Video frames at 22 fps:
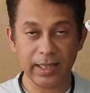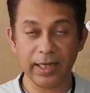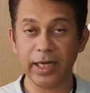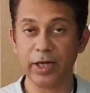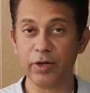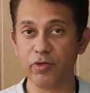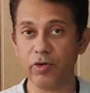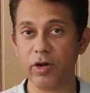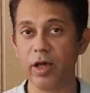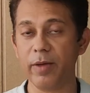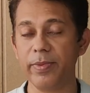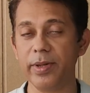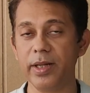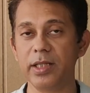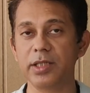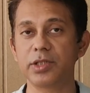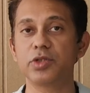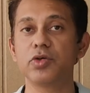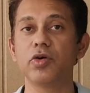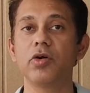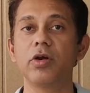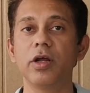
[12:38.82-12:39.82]
then it would have been
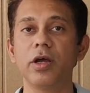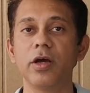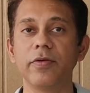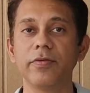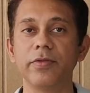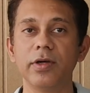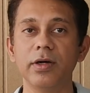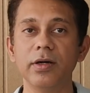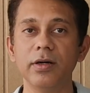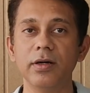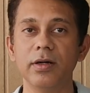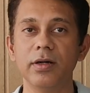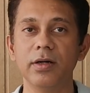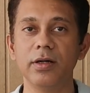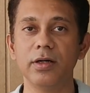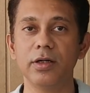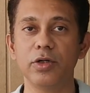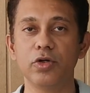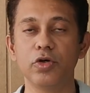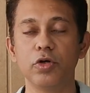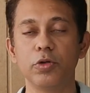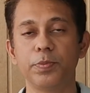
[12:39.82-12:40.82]
a story of the
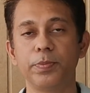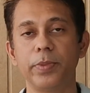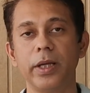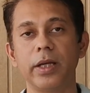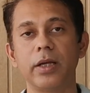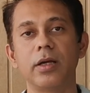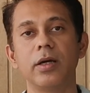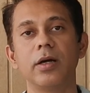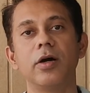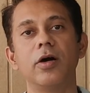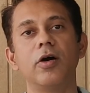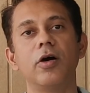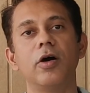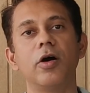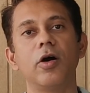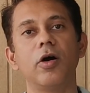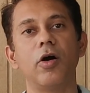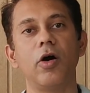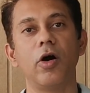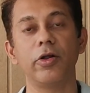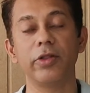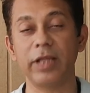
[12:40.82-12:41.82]
toothpick
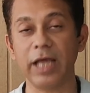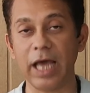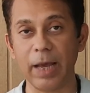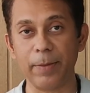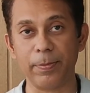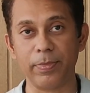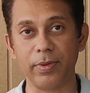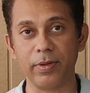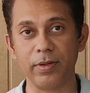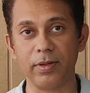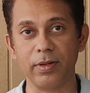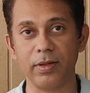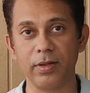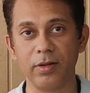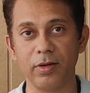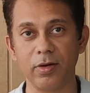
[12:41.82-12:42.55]
on the apple,